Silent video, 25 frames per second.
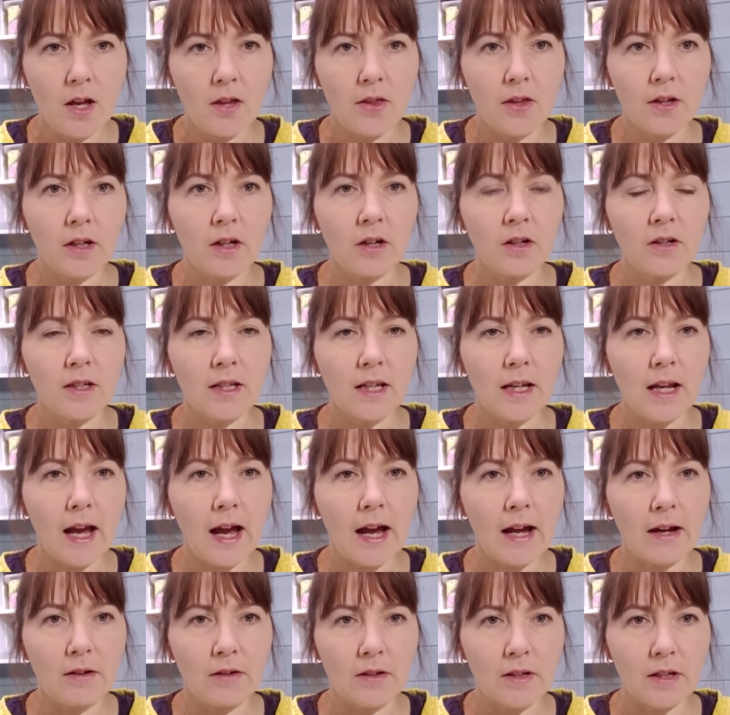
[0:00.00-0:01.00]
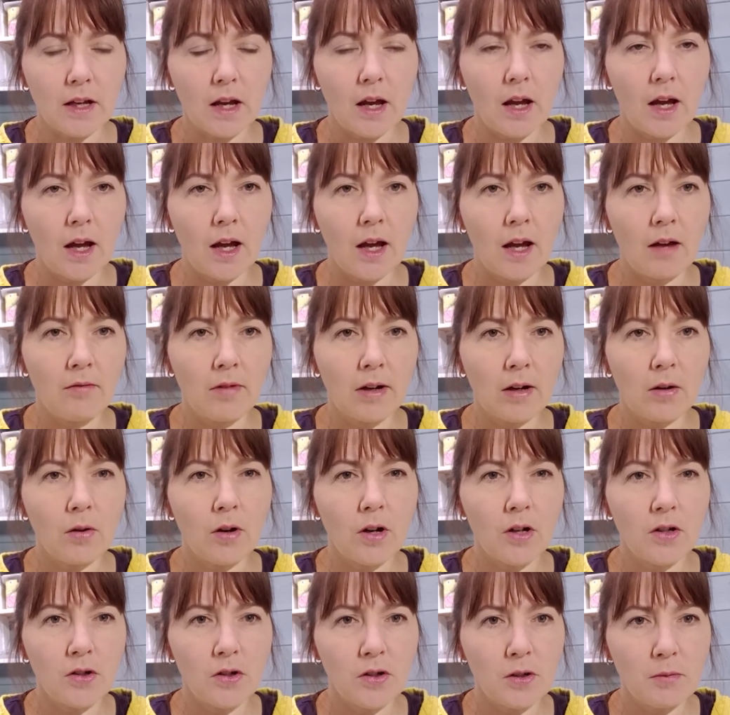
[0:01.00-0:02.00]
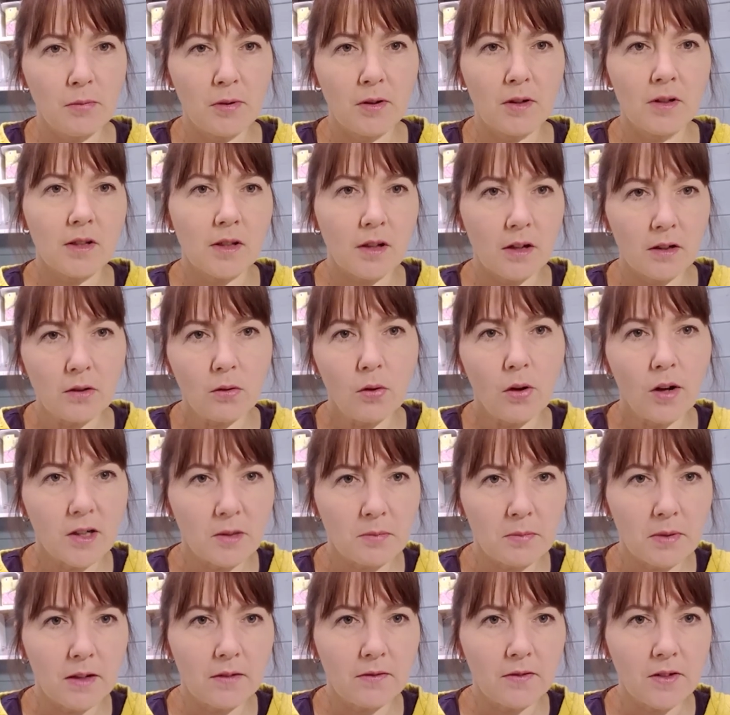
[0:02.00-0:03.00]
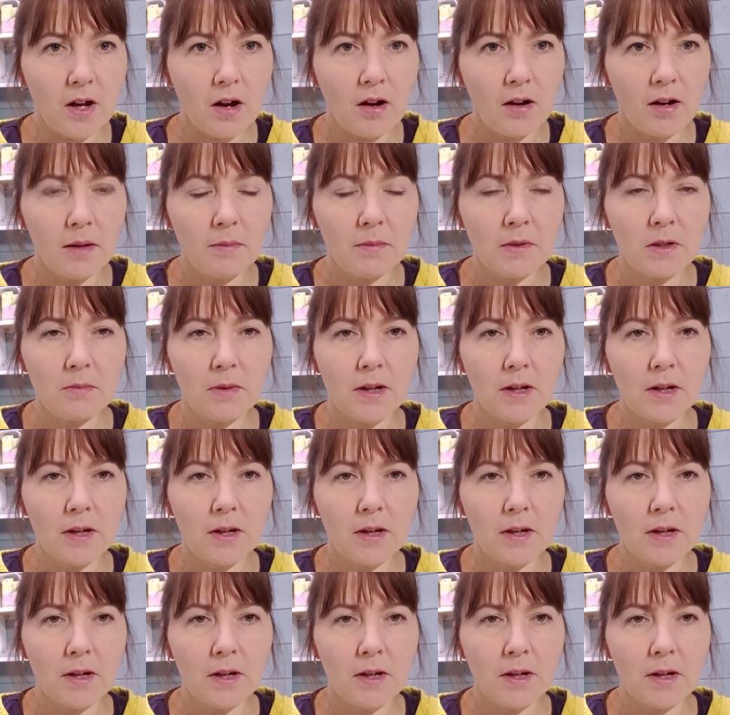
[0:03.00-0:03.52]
the cutting out requires you to put aside quite a bit of time to